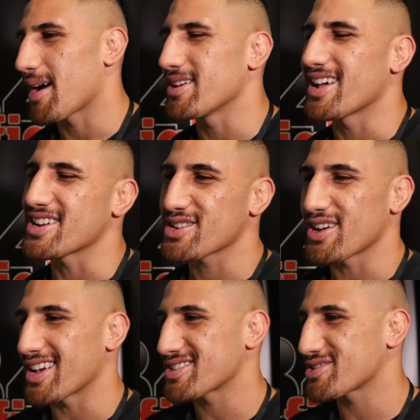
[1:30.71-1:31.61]
I, mean, I, should,
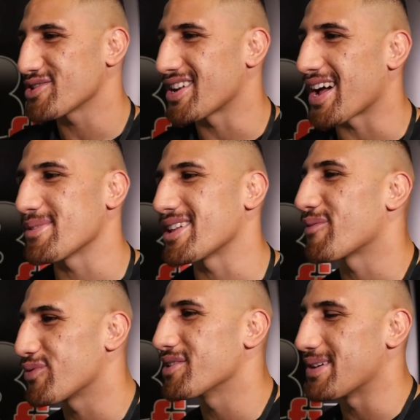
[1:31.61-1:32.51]
I should, I mean, I
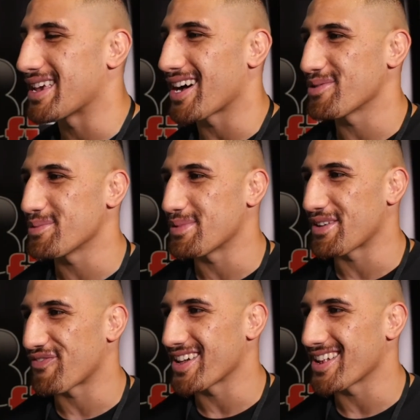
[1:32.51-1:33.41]
will be. I will be
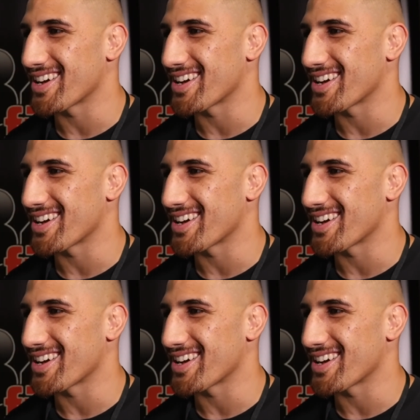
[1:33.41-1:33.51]
fit.